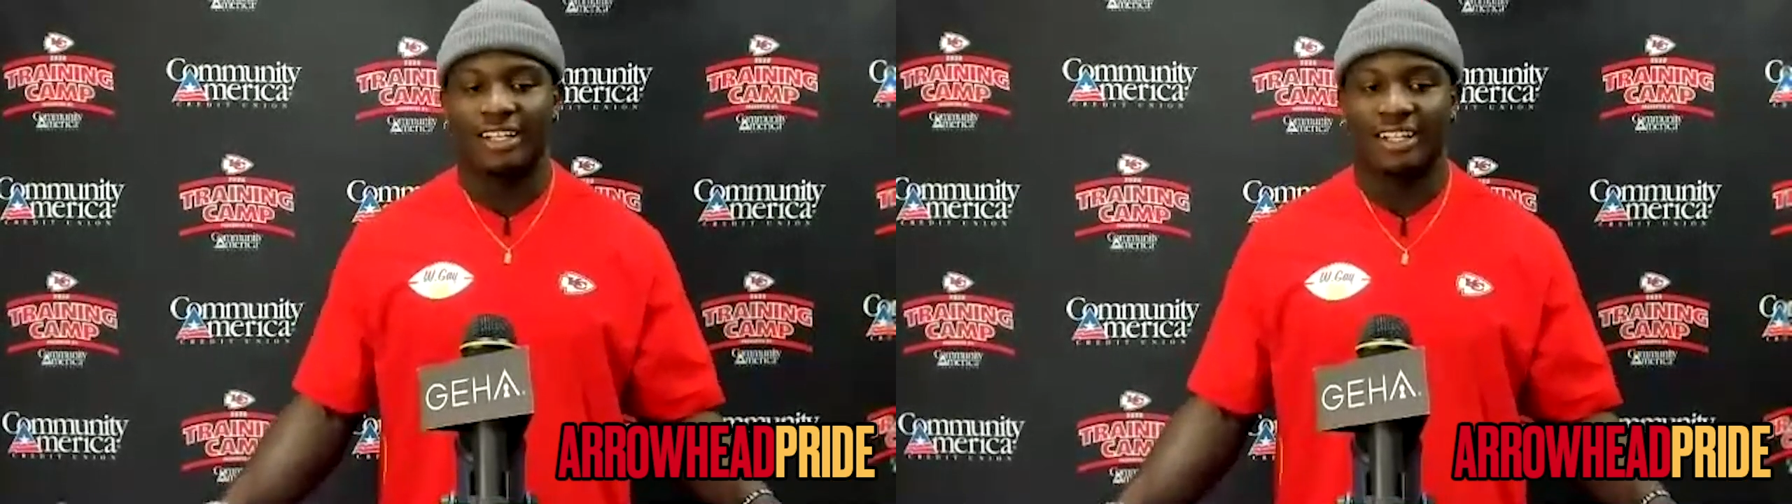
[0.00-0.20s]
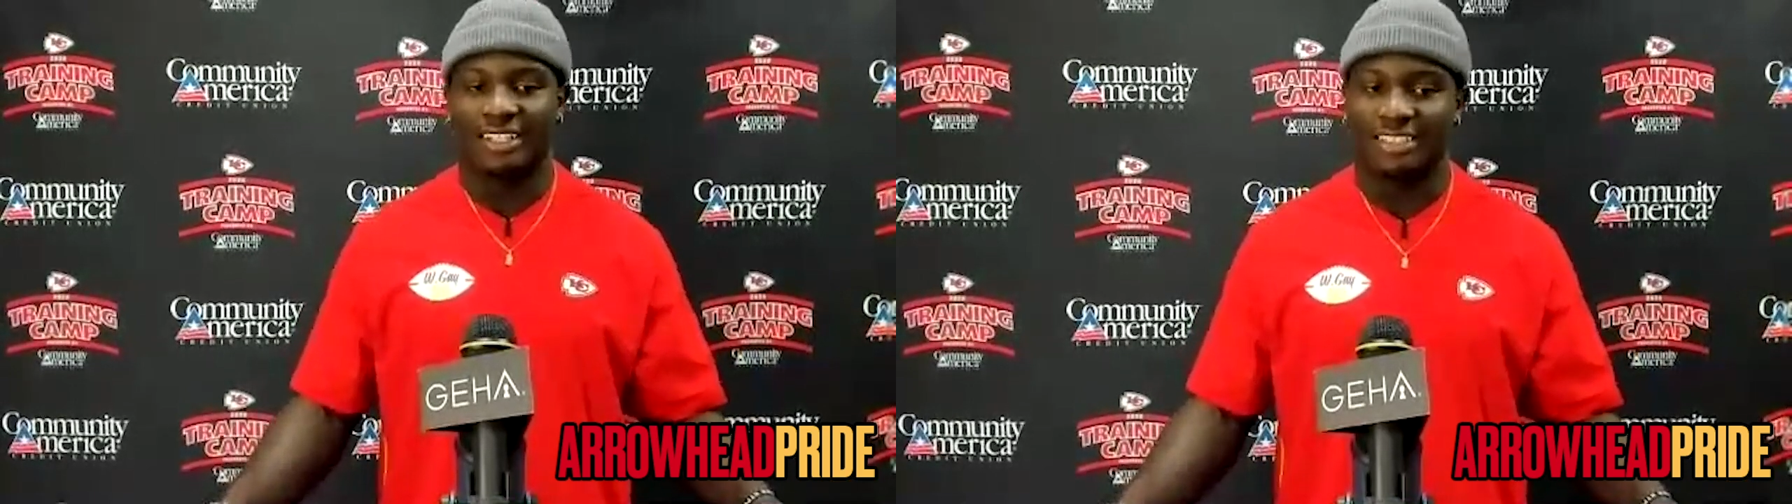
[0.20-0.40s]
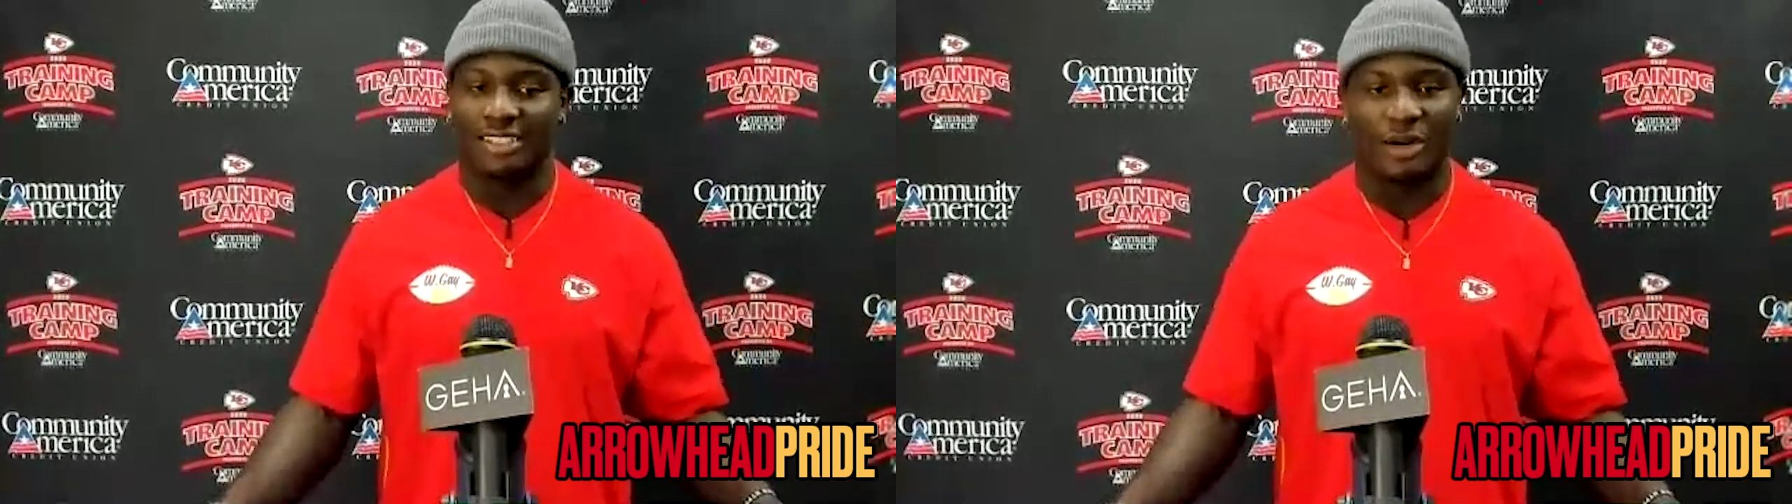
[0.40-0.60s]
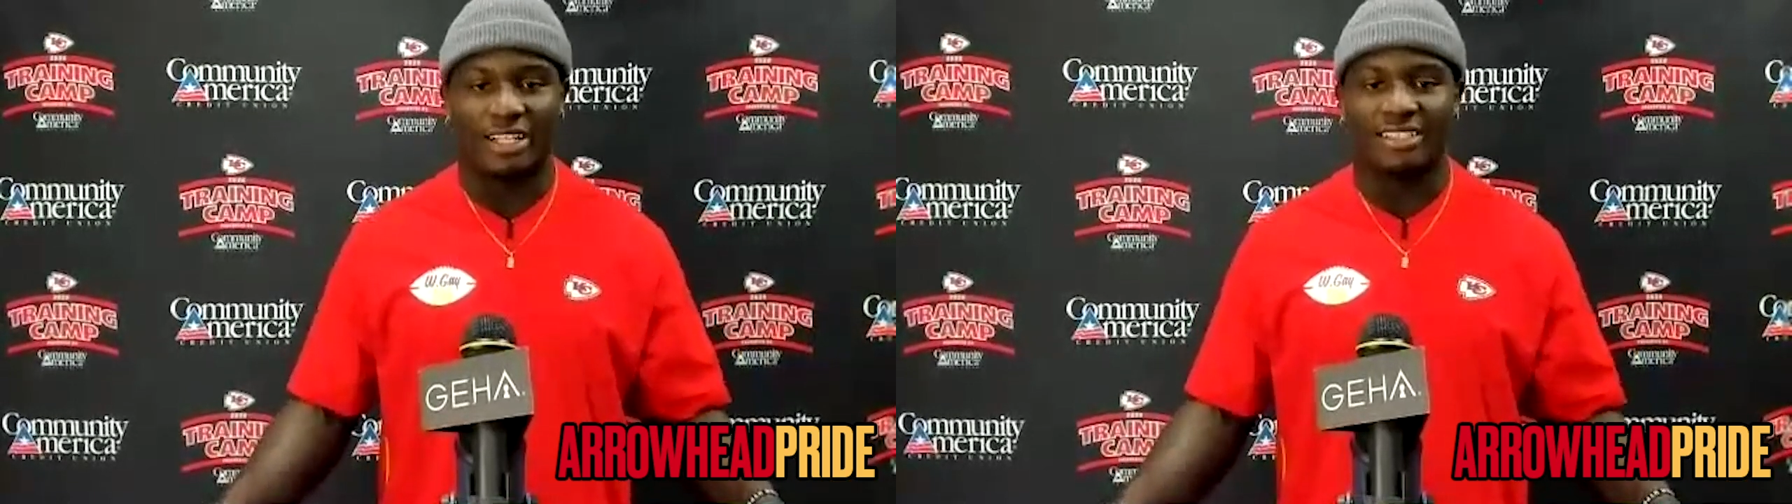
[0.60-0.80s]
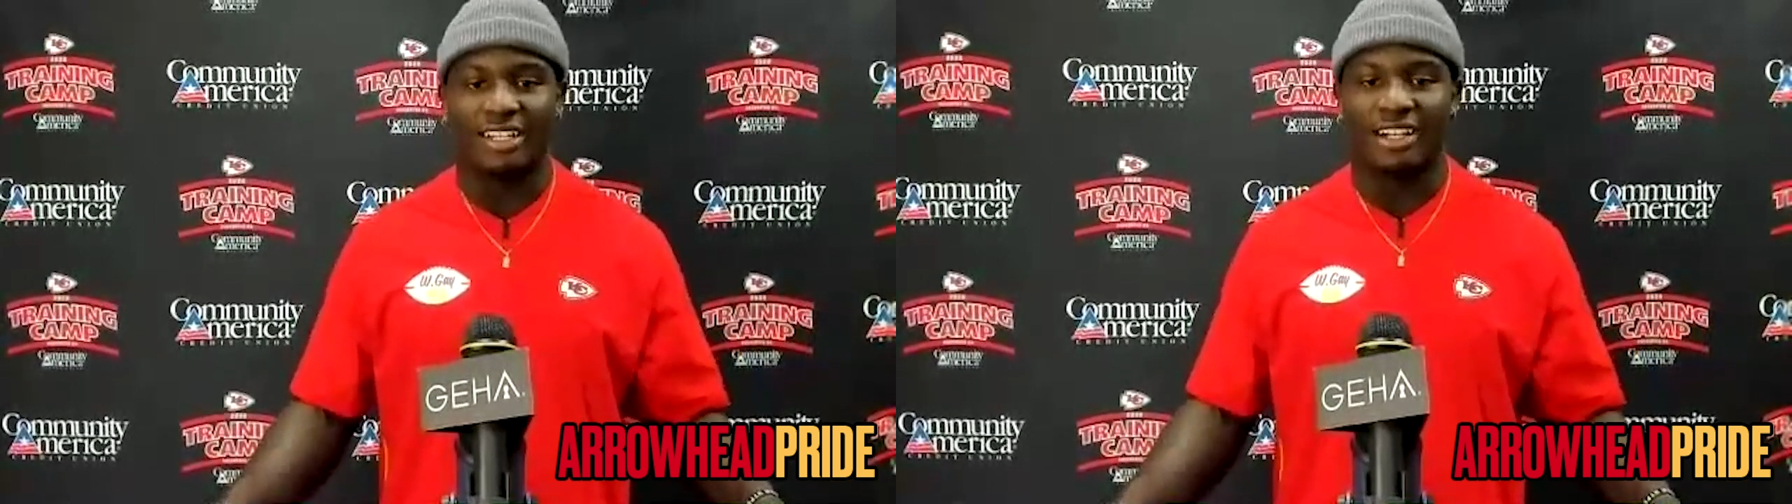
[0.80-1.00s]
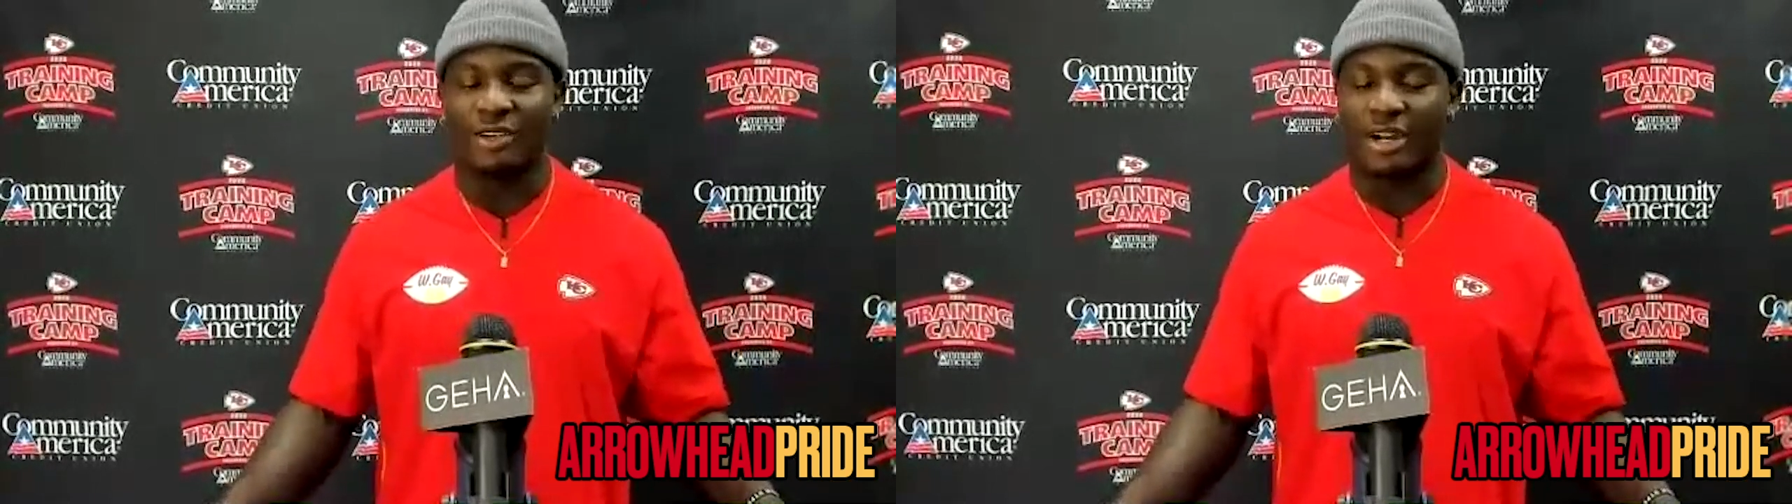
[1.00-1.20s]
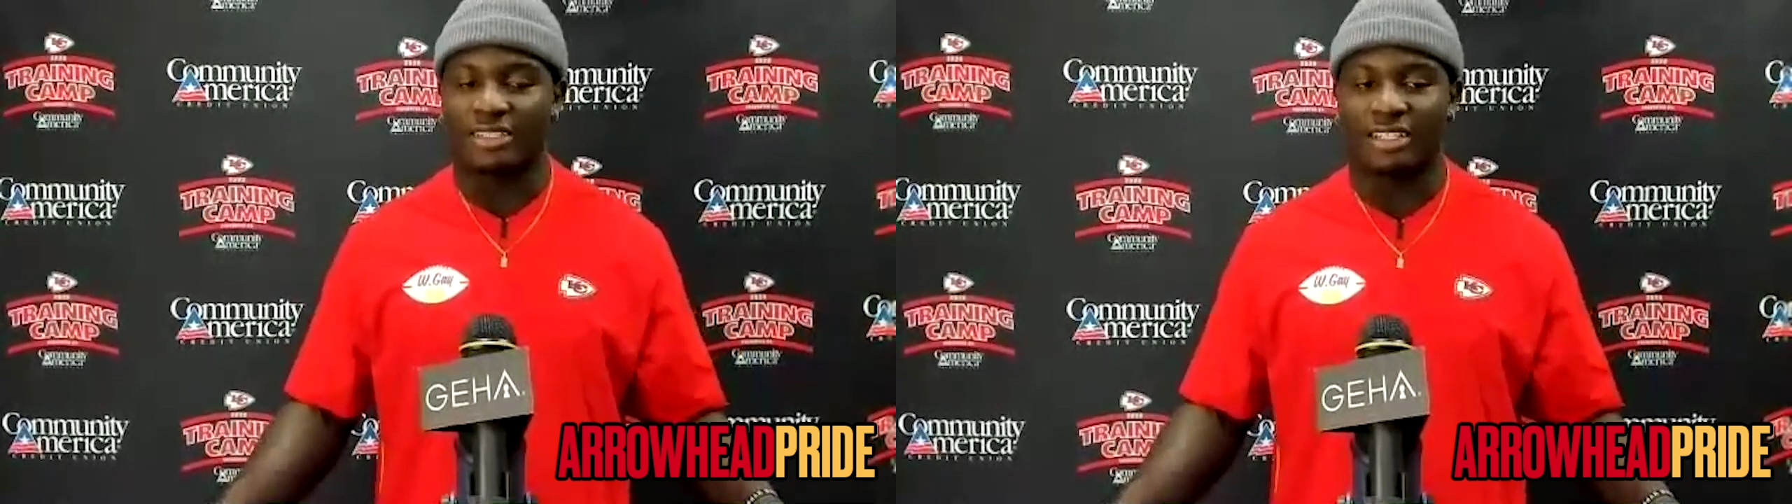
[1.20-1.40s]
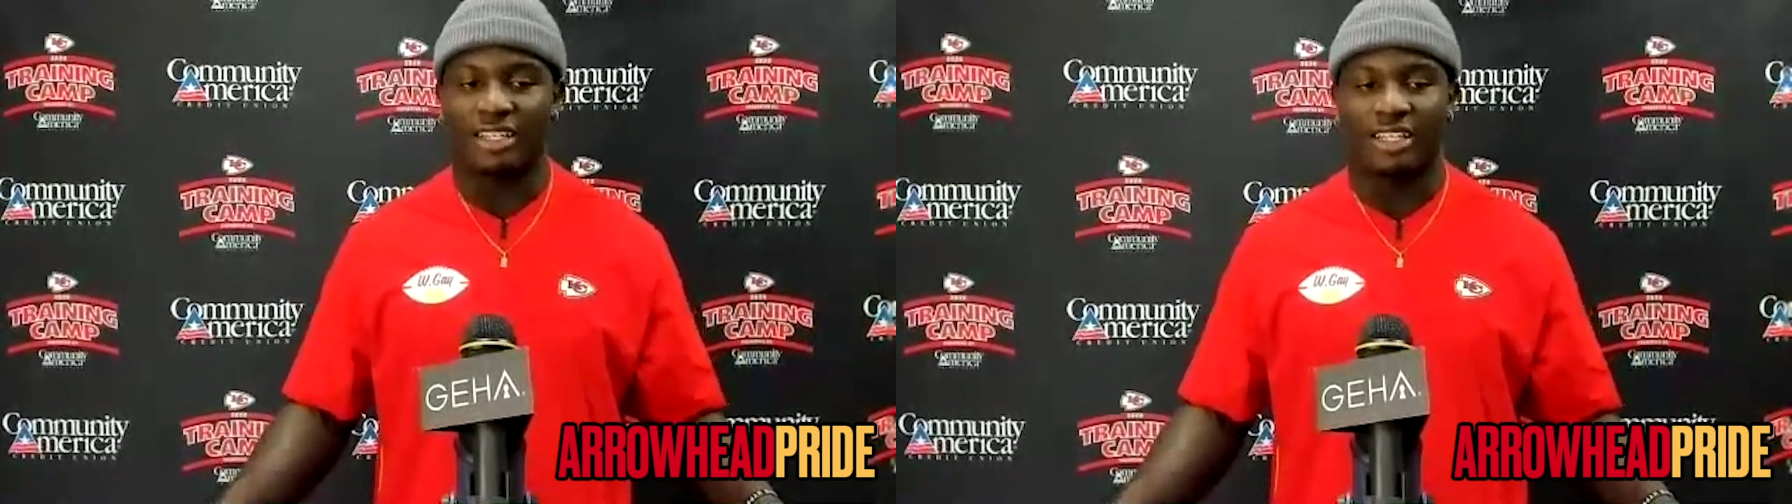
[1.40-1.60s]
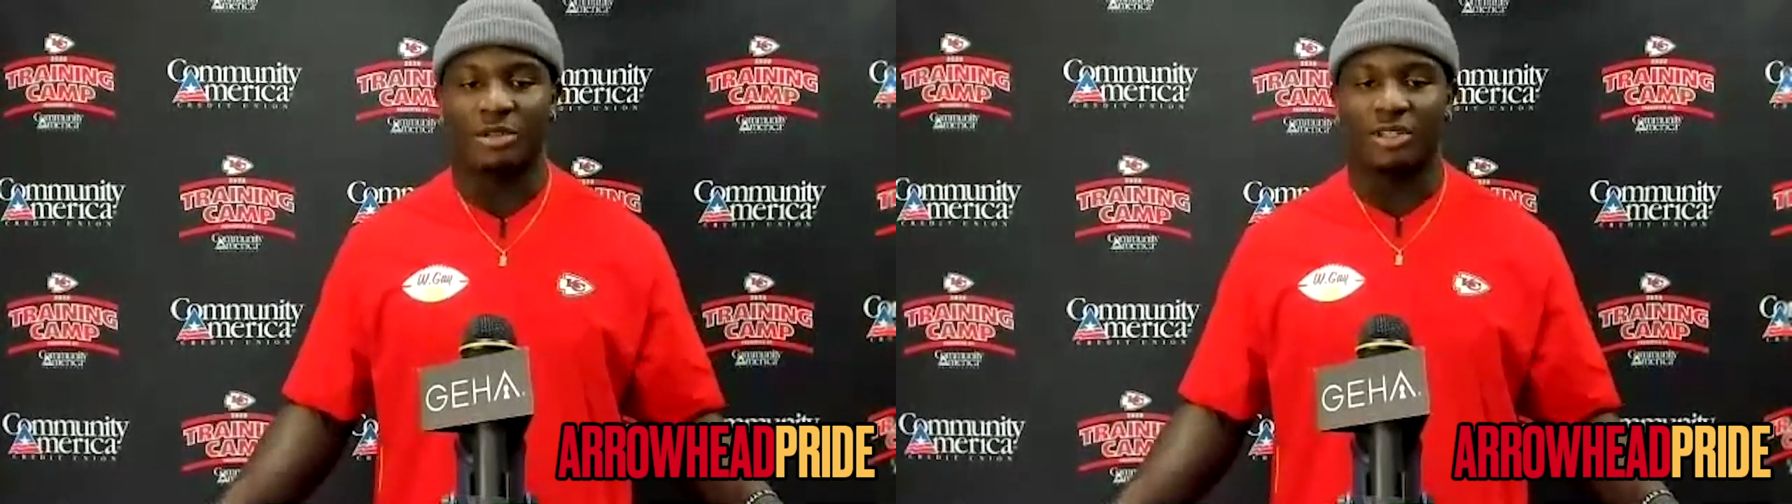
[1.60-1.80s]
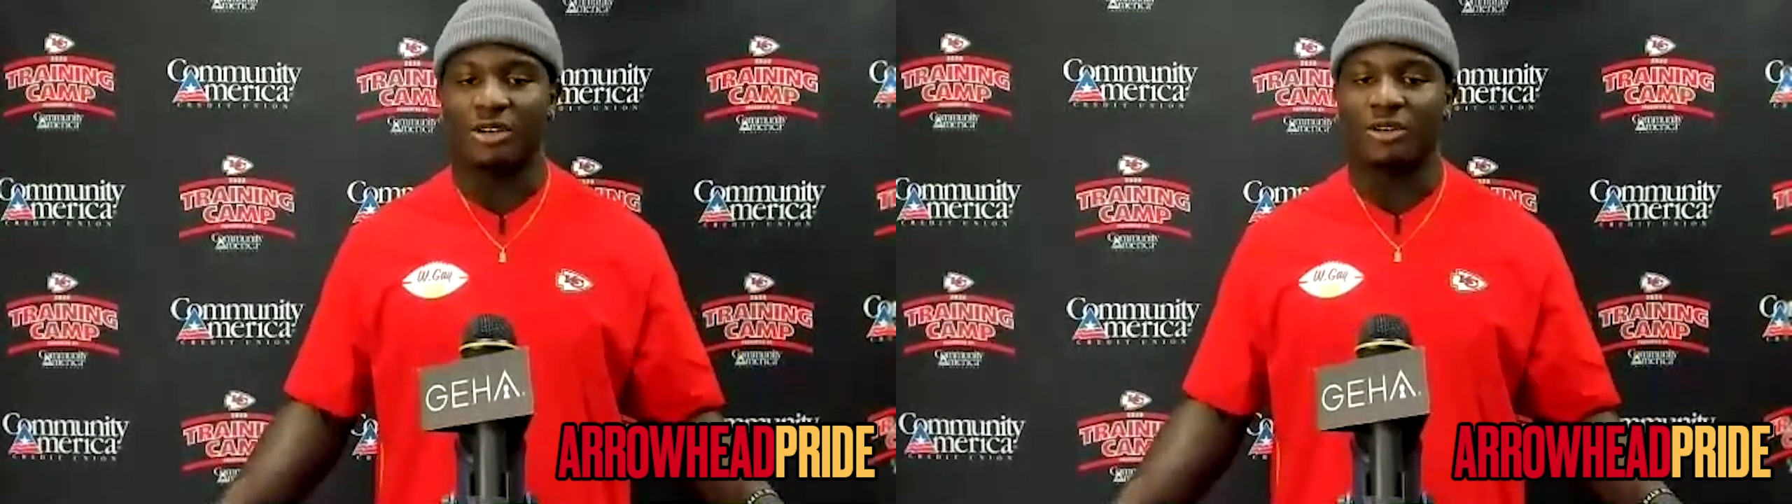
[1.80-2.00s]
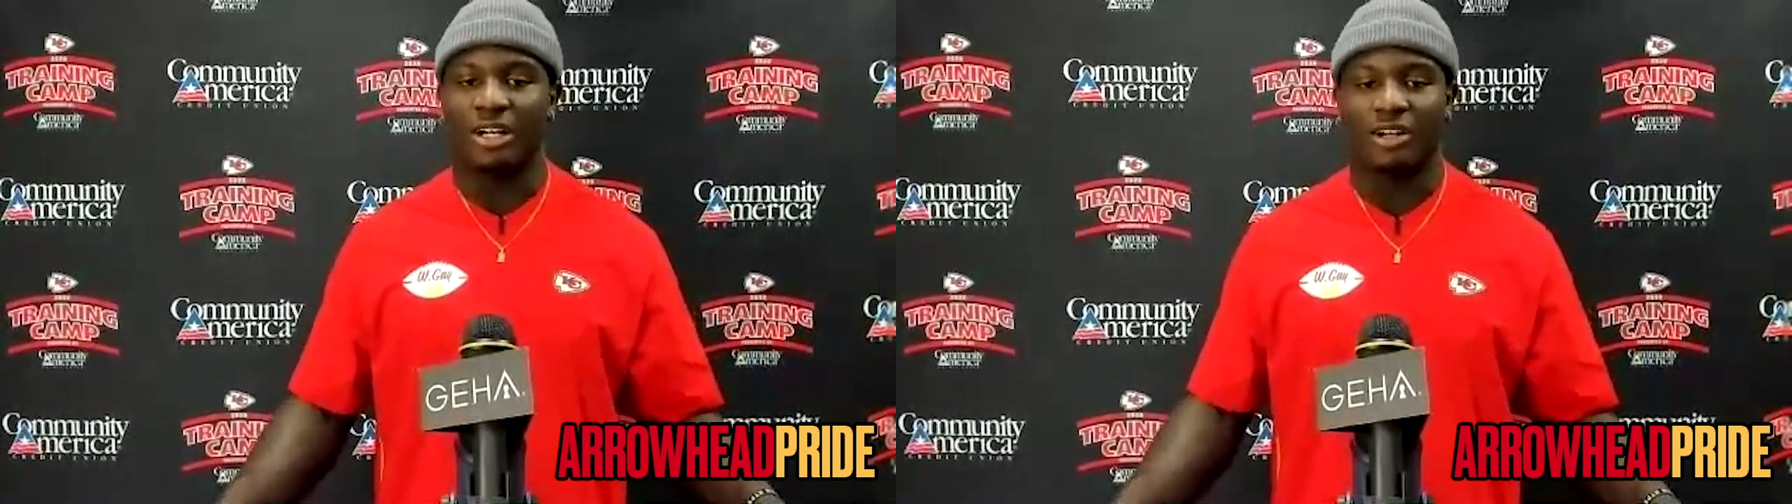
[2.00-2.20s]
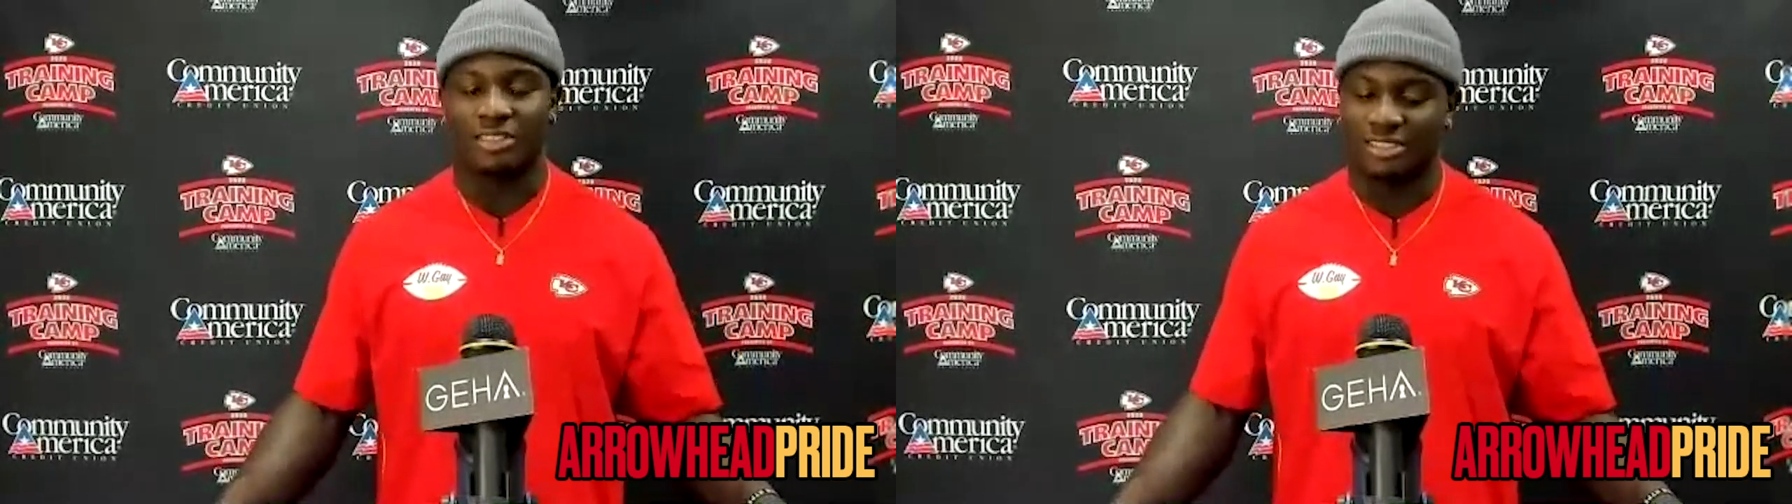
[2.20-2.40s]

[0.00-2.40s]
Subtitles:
because it's a great city, great team, you know.